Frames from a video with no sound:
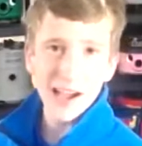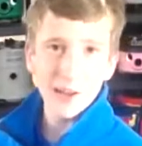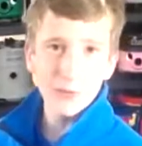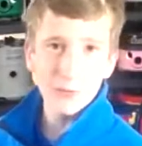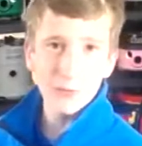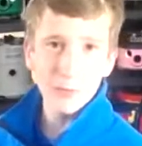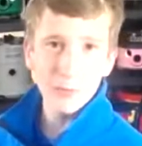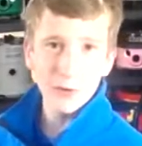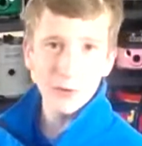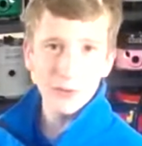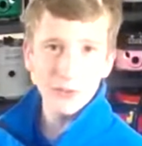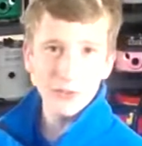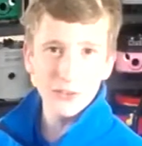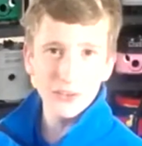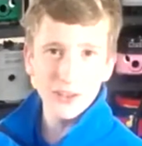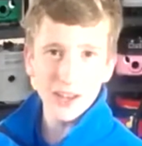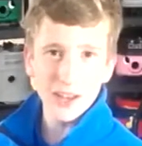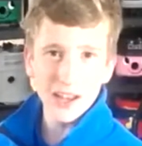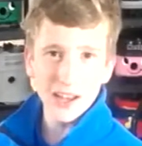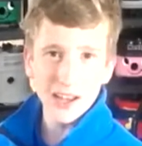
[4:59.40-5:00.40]
that, but
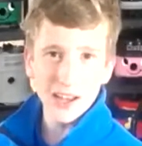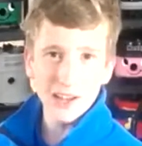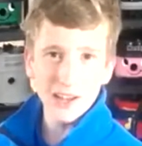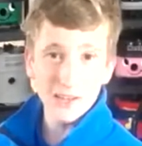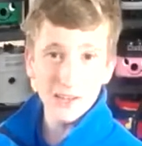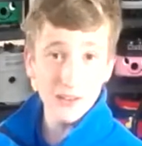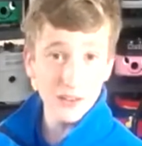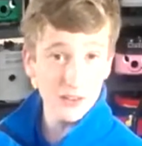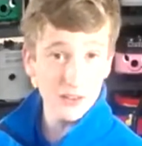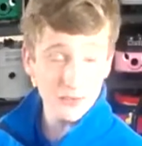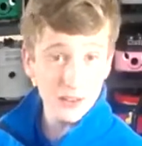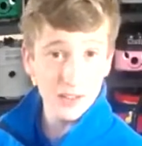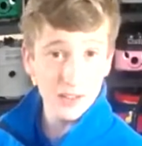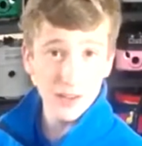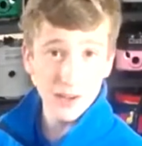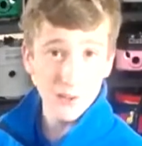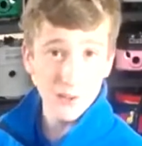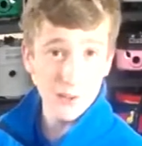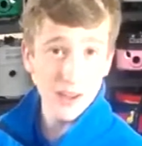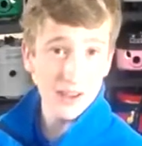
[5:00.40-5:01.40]
they're
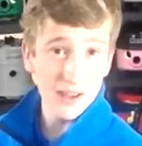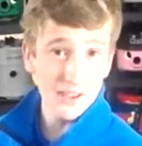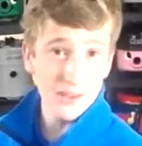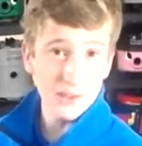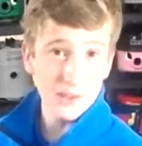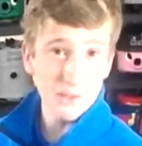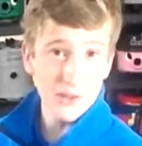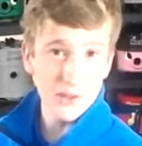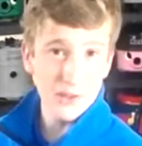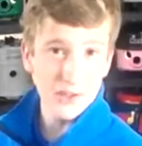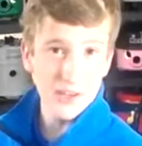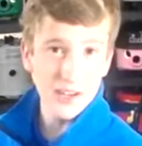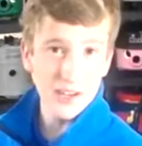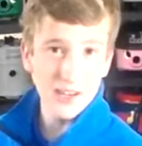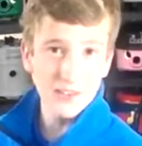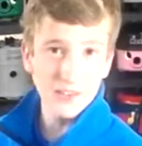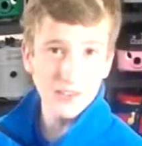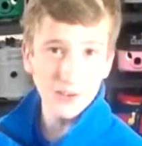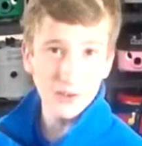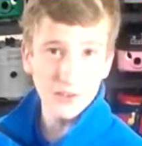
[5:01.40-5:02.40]
definitely an amazing
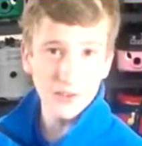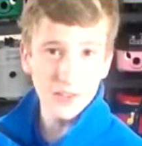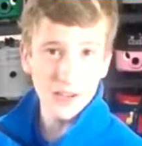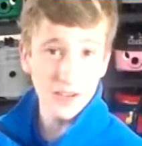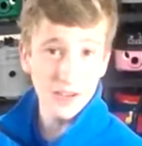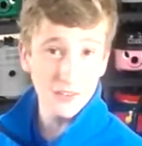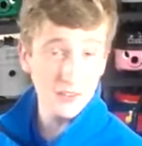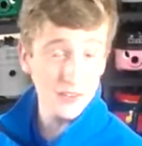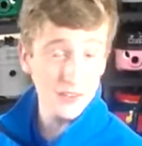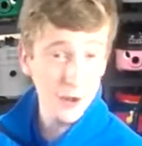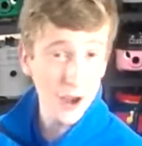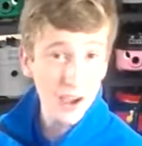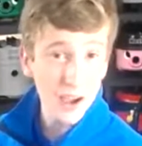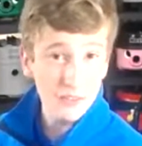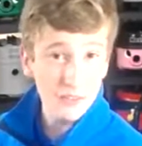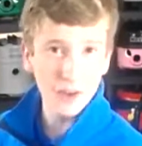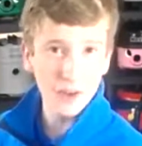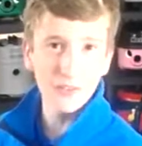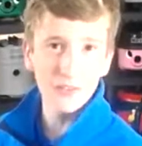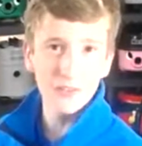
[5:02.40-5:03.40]
machine. So if you
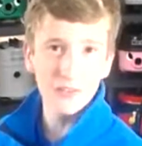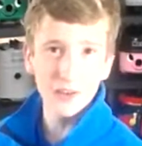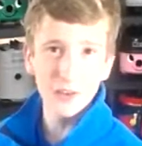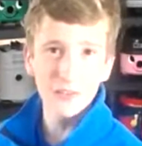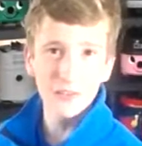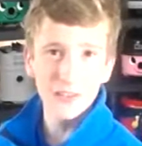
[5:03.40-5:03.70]
have got